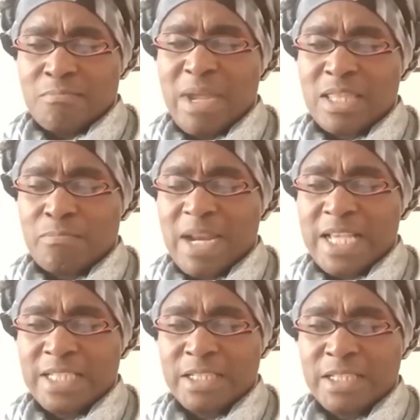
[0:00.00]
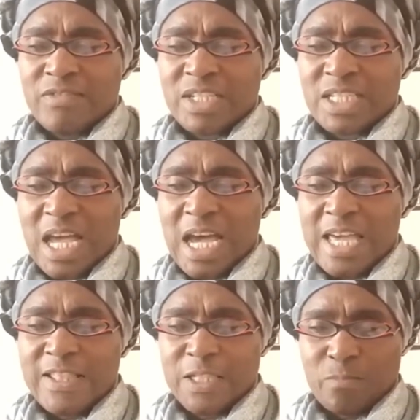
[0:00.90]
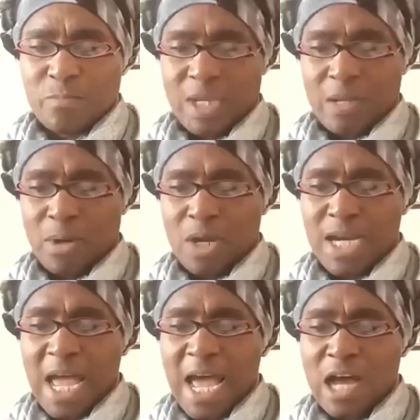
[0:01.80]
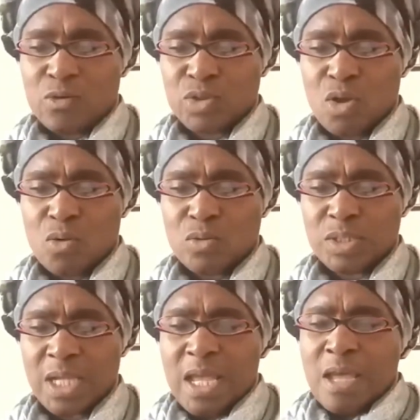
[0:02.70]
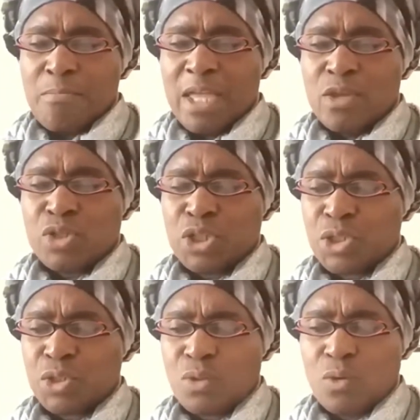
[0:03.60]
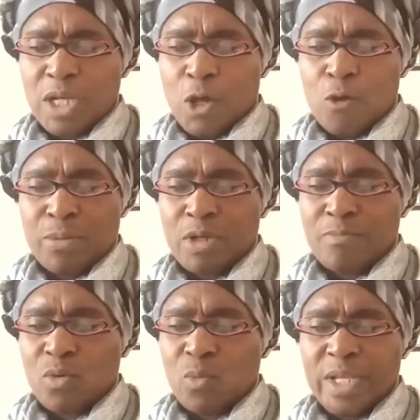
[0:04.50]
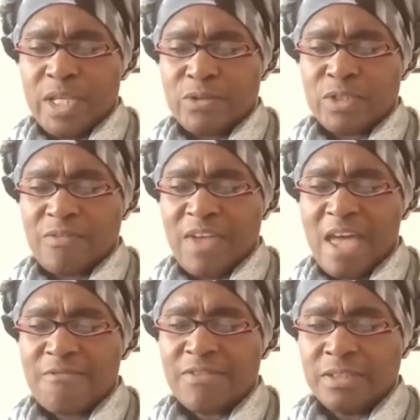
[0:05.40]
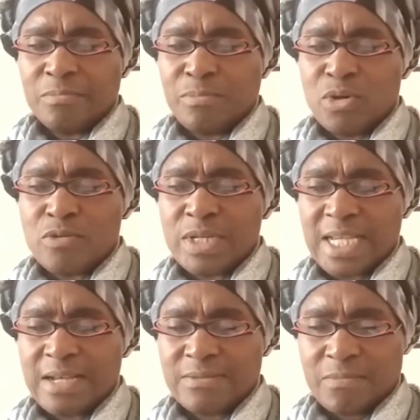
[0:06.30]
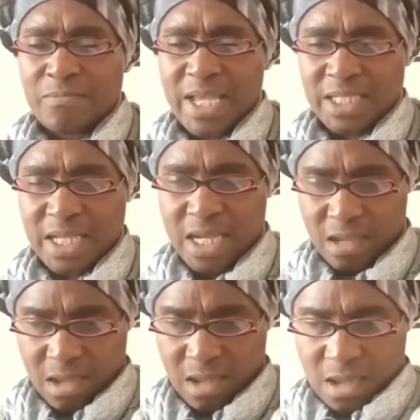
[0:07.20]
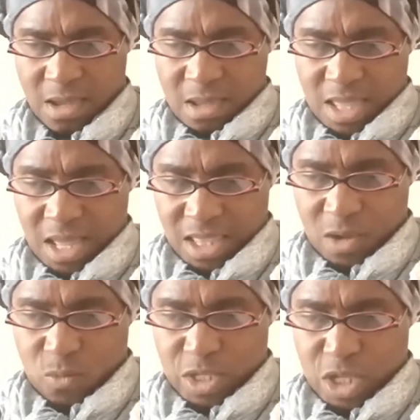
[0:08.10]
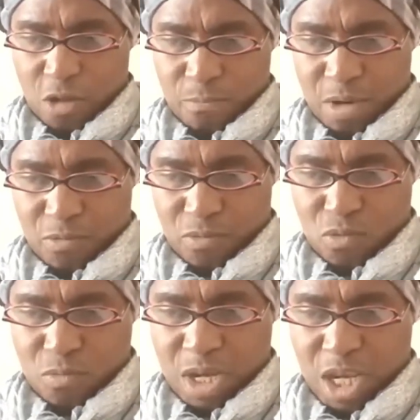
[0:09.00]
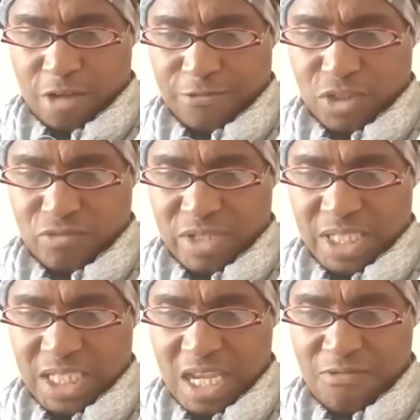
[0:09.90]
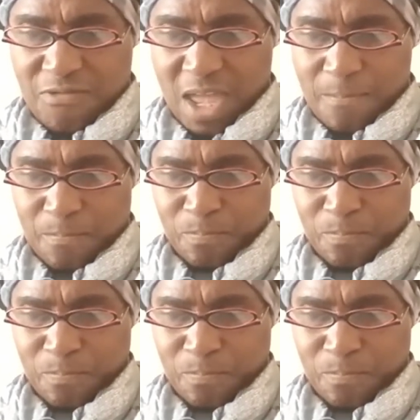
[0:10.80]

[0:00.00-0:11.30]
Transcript: May the blessings of the tithes be upon our households. May you surely open up the windows of heaven and pour us out a blessing, that there will not be room enough to receive it.